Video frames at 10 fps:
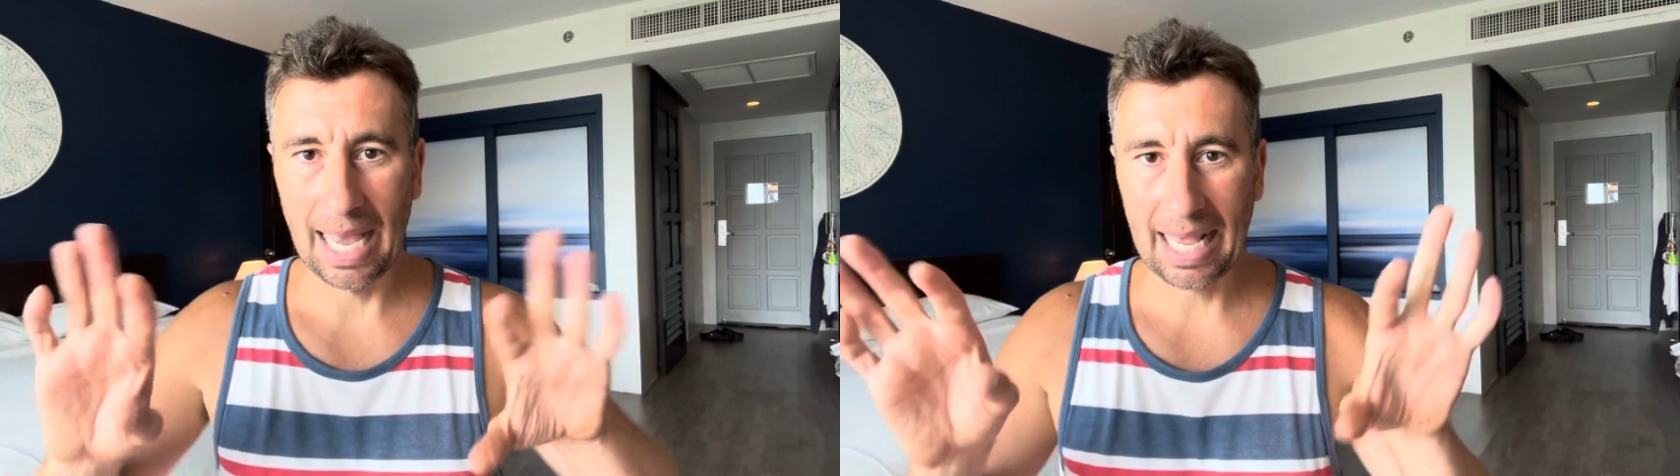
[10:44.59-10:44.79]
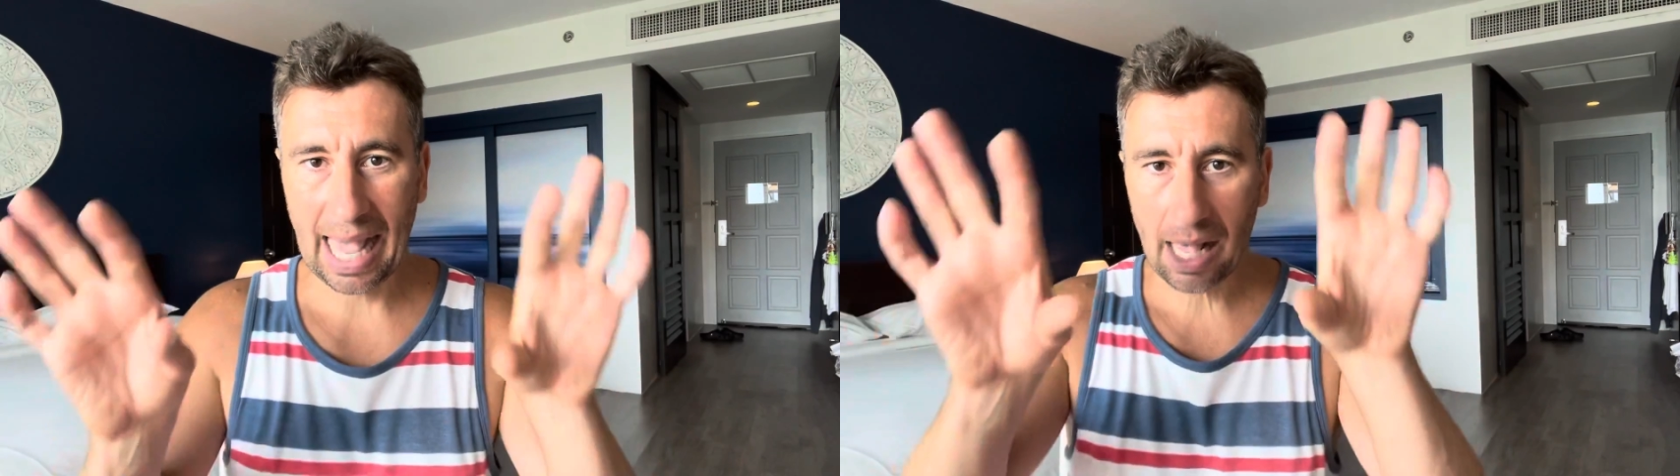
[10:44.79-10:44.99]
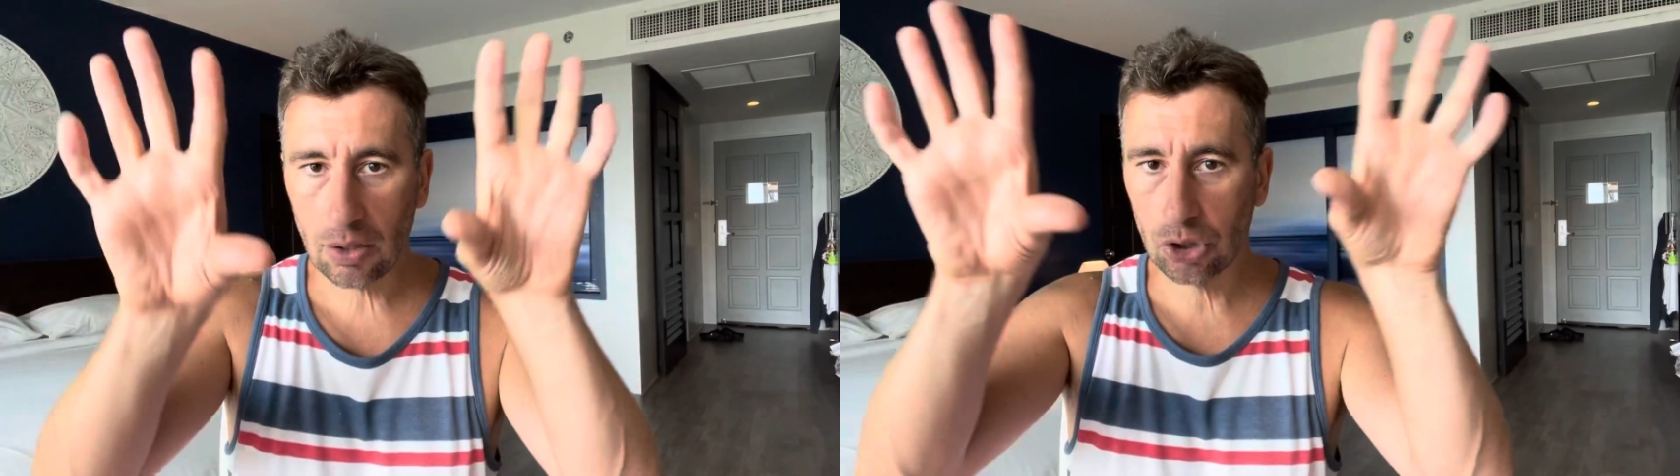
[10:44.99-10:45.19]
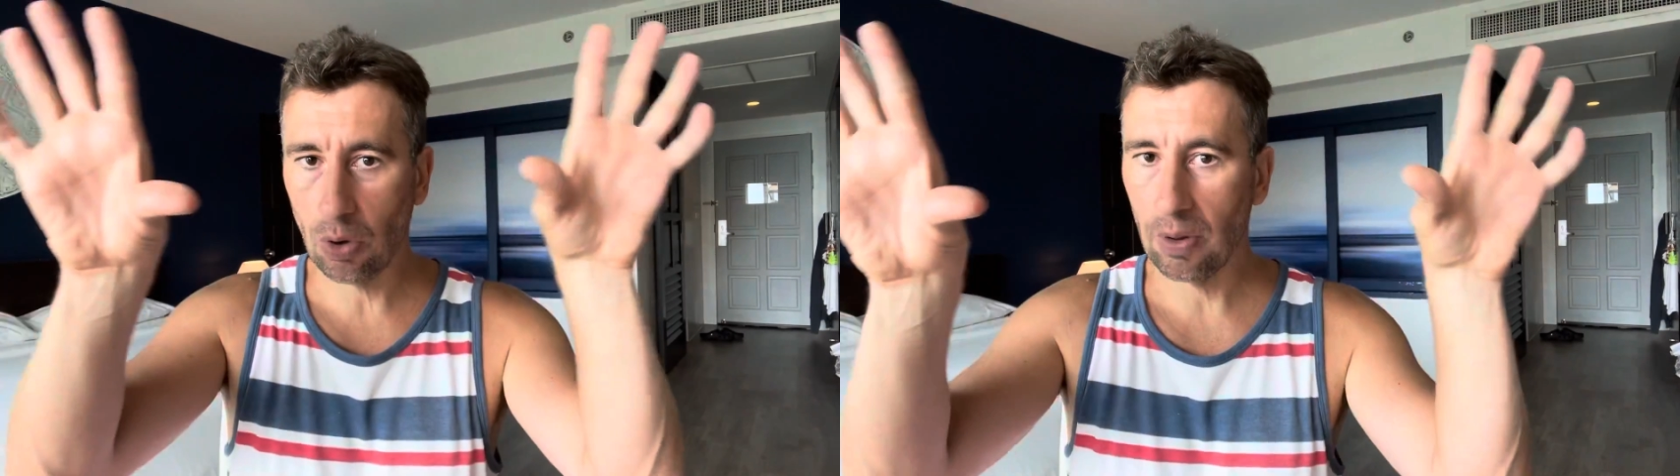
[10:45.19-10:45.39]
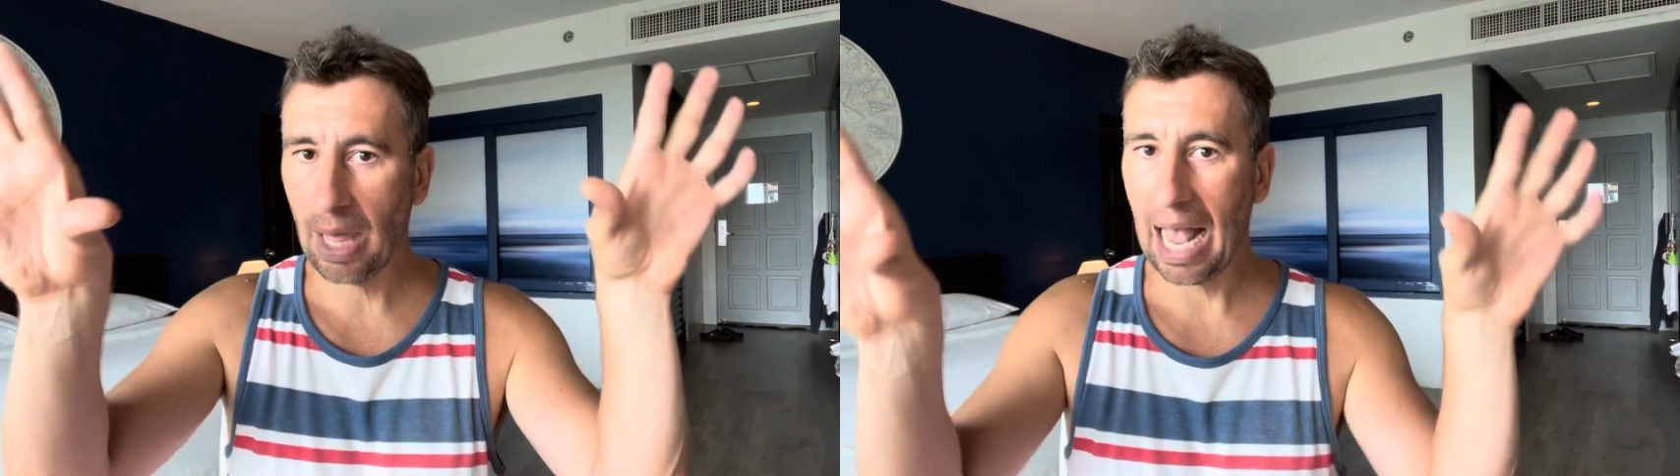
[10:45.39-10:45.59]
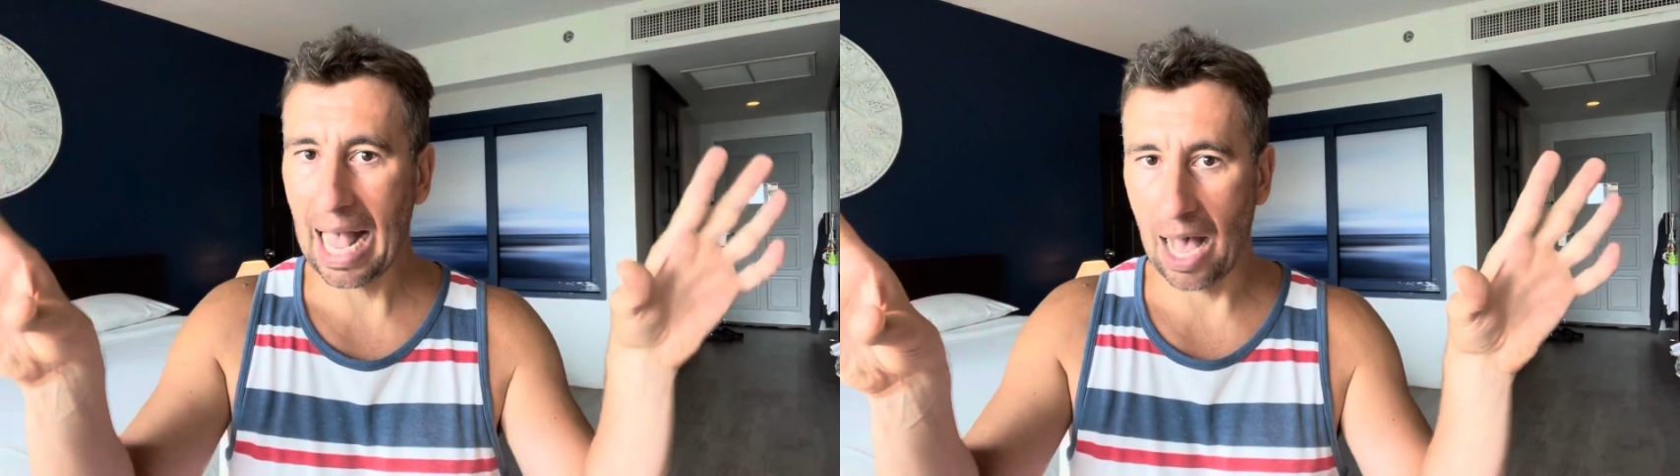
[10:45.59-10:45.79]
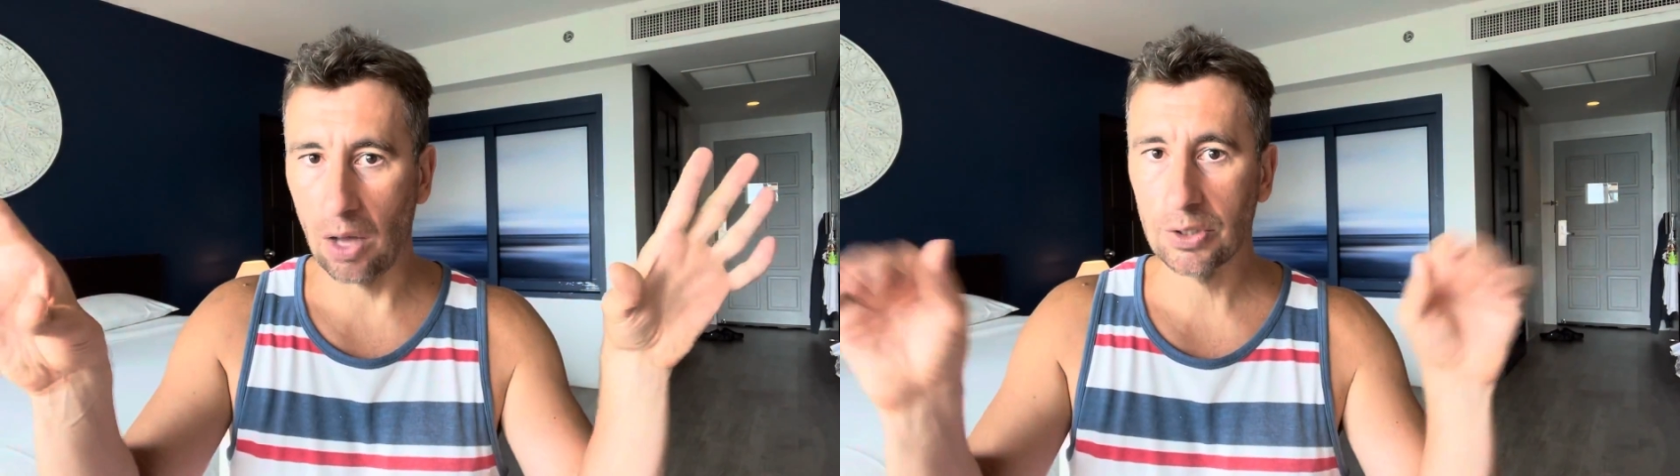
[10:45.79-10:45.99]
I can't control the how,